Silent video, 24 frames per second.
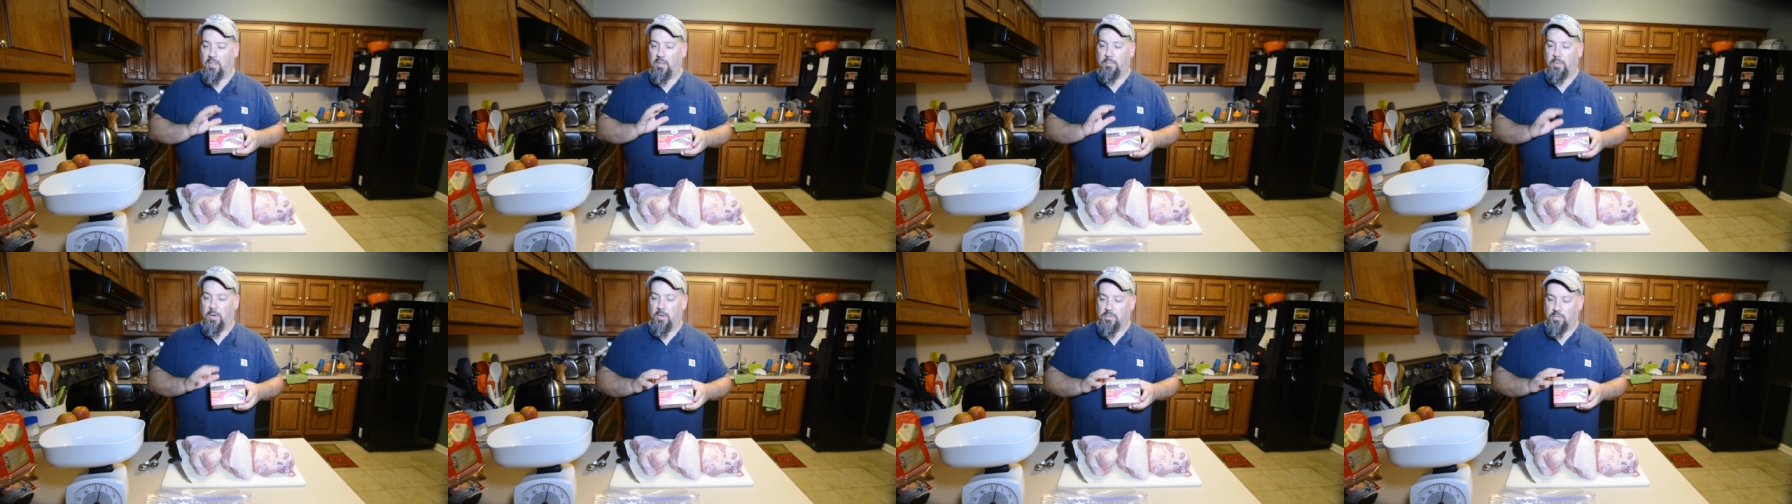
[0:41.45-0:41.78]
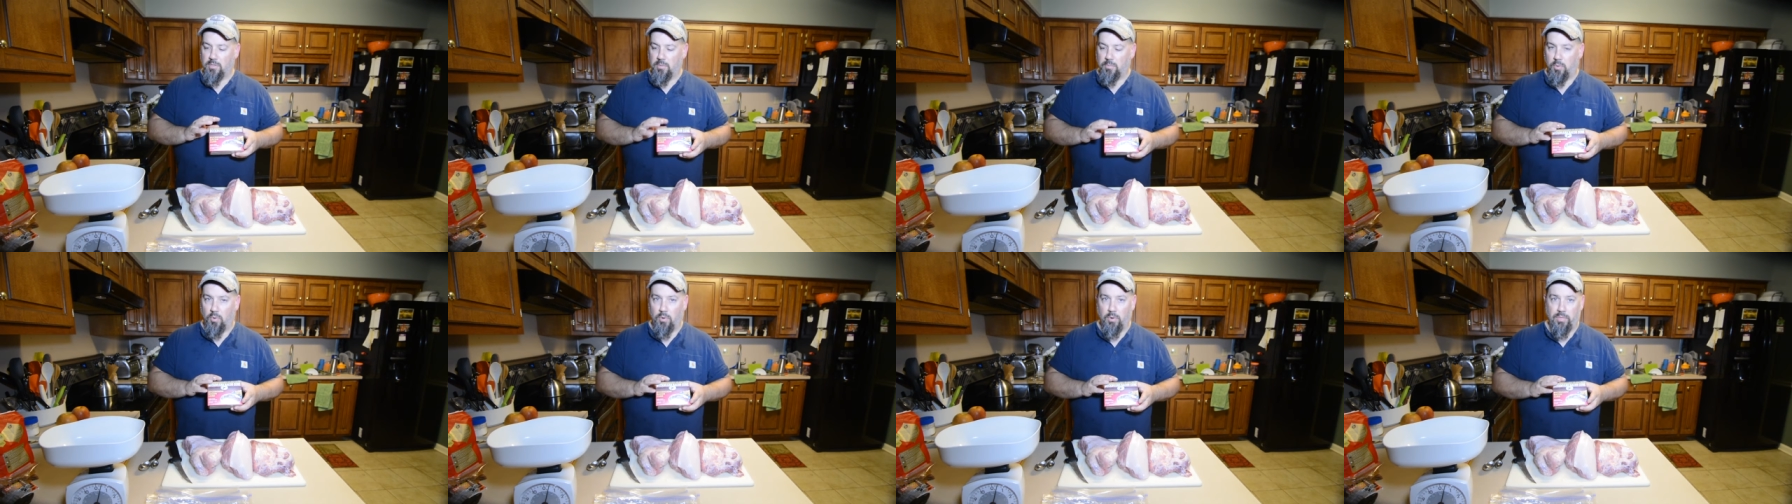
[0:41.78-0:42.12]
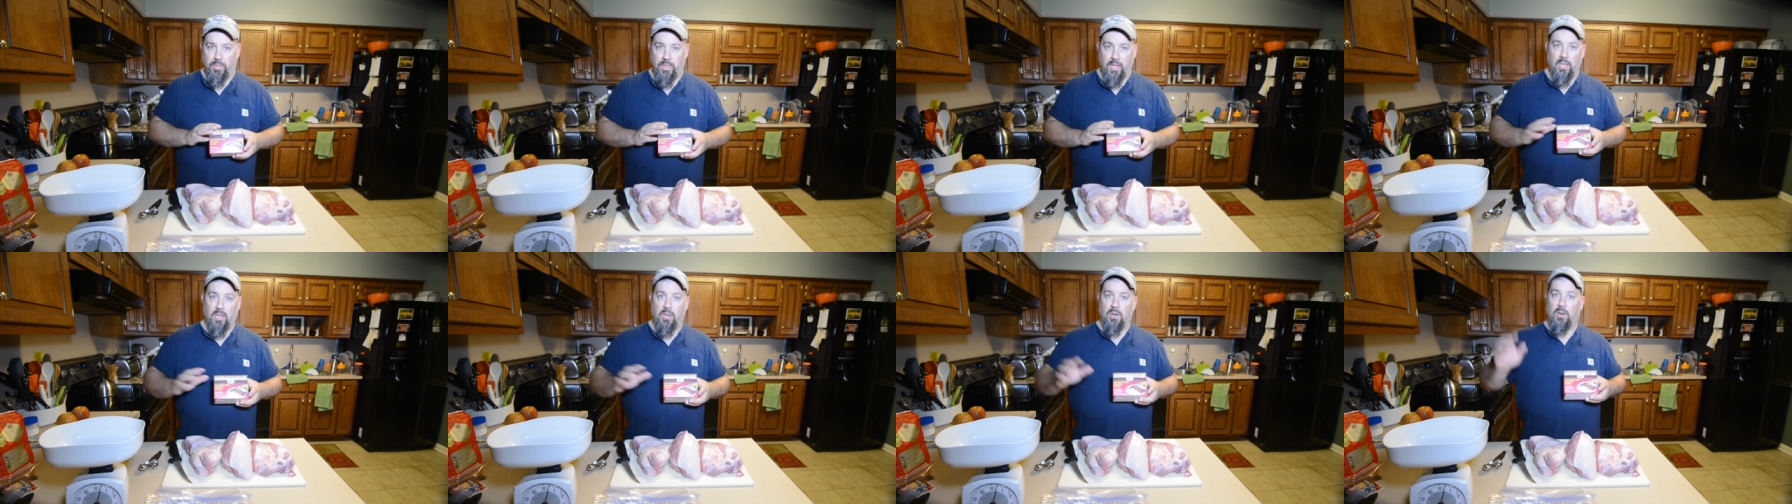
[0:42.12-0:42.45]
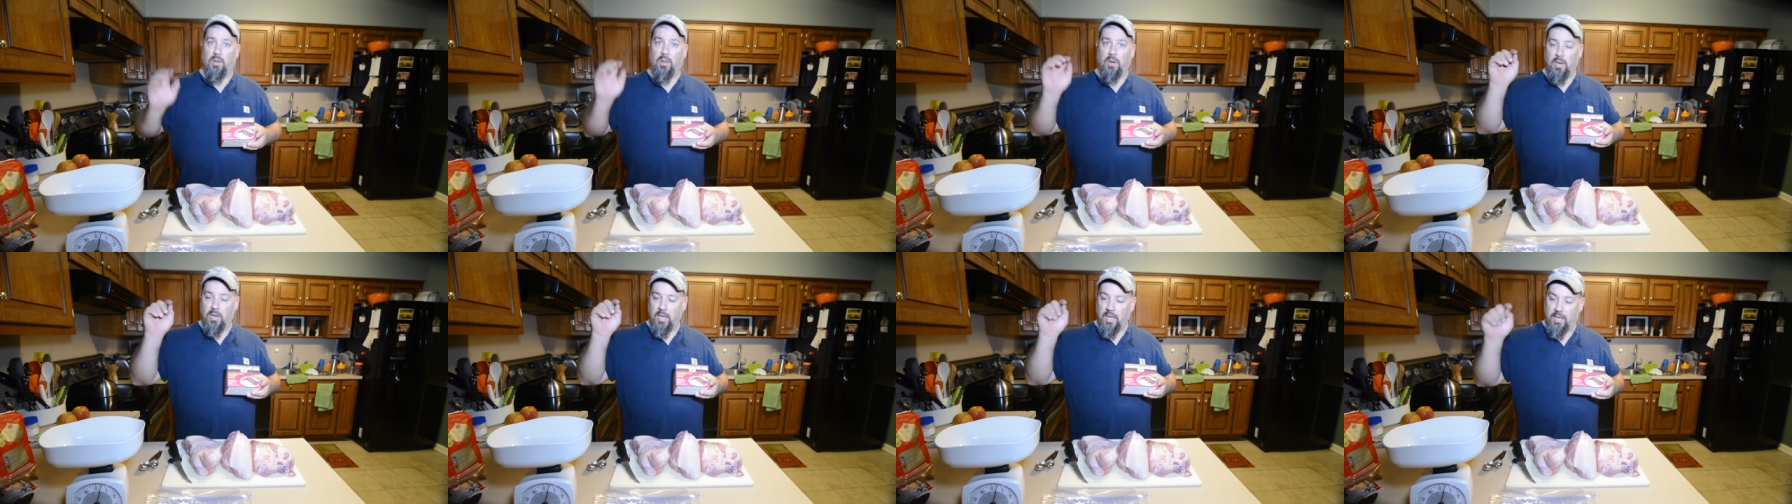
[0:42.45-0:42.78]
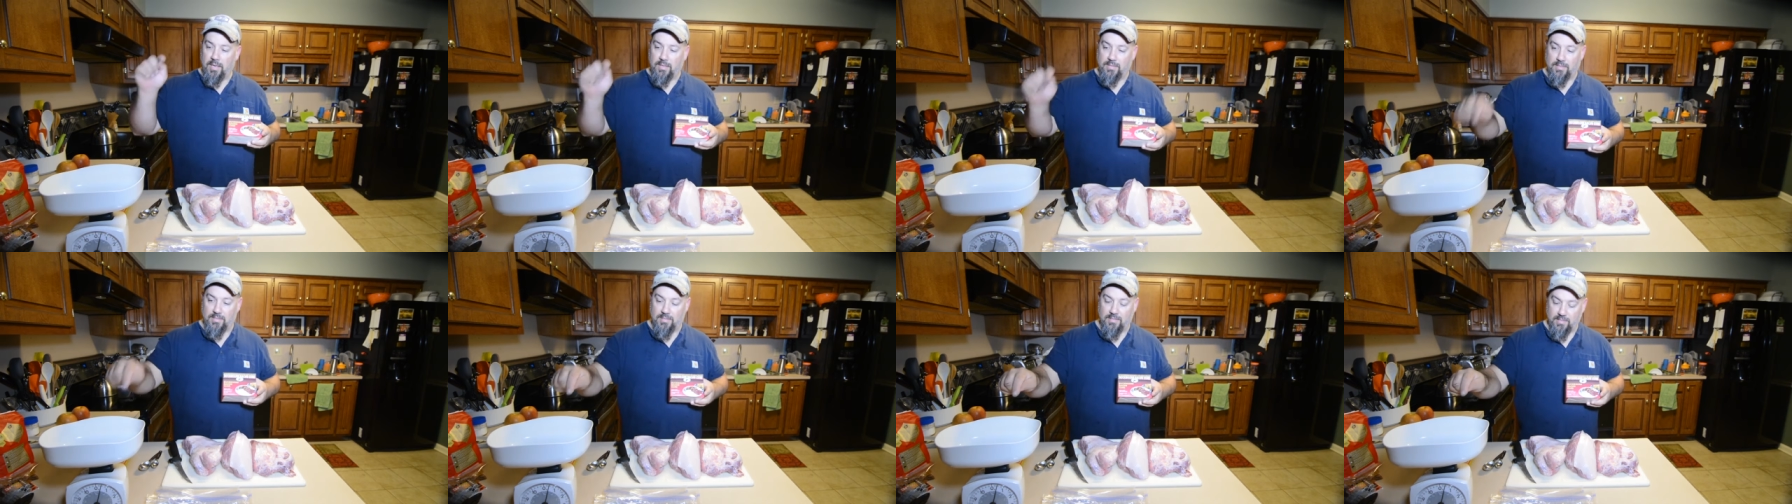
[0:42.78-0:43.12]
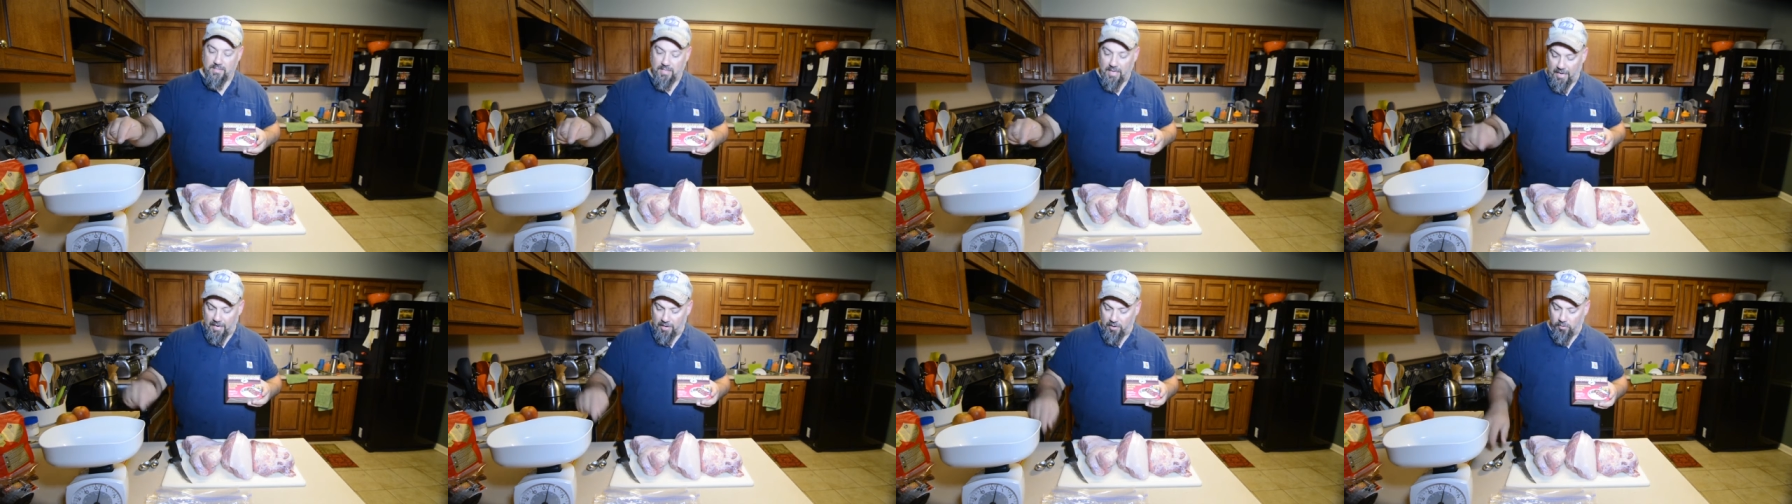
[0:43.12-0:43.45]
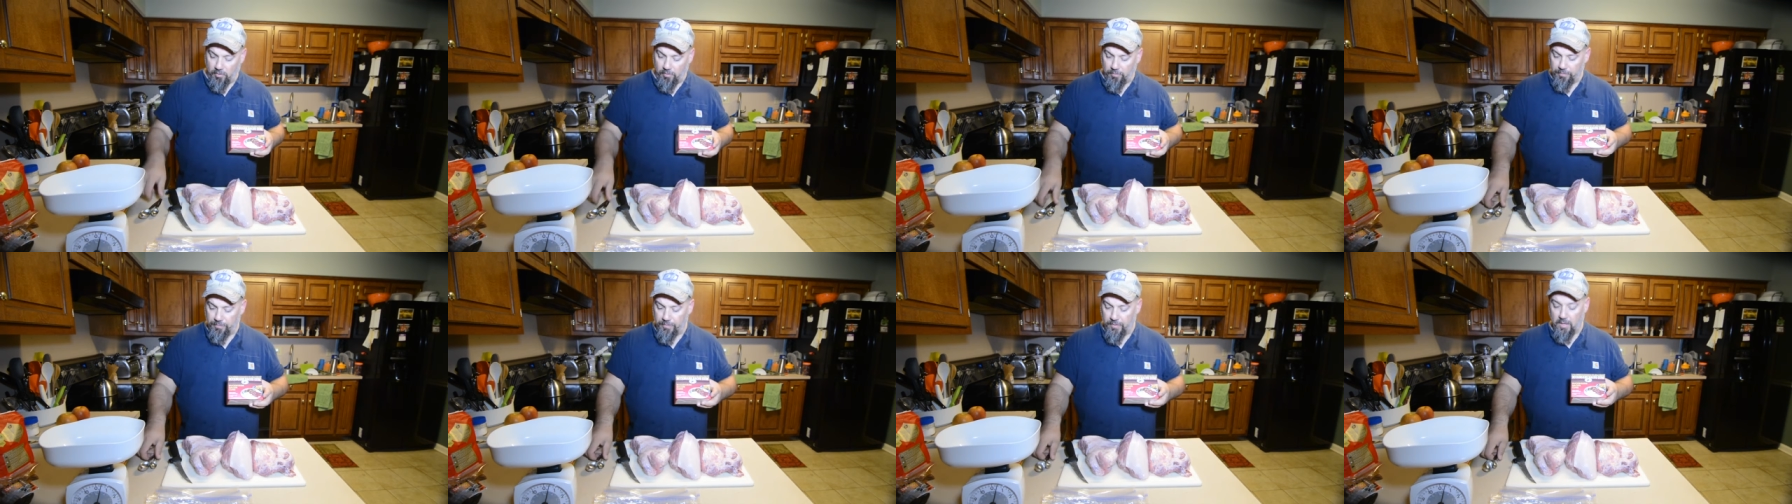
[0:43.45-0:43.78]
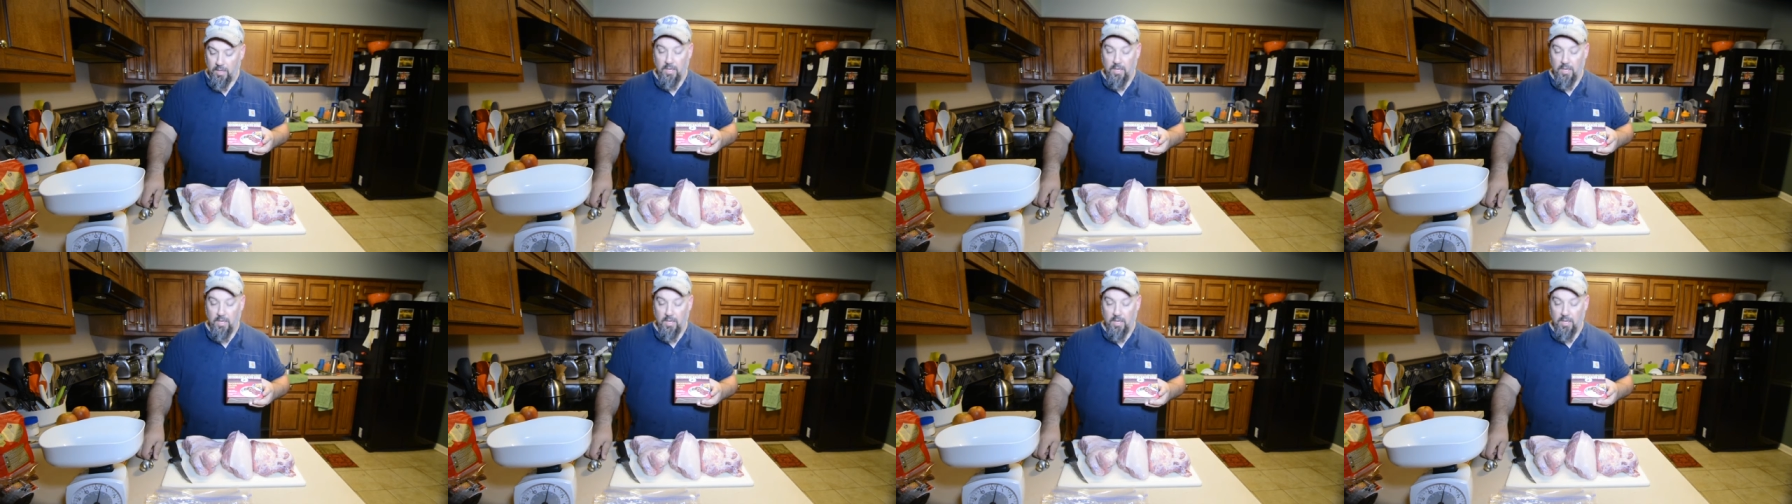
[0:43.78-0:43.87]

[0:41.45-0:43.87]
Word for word: The most important thing you're going to need is a scale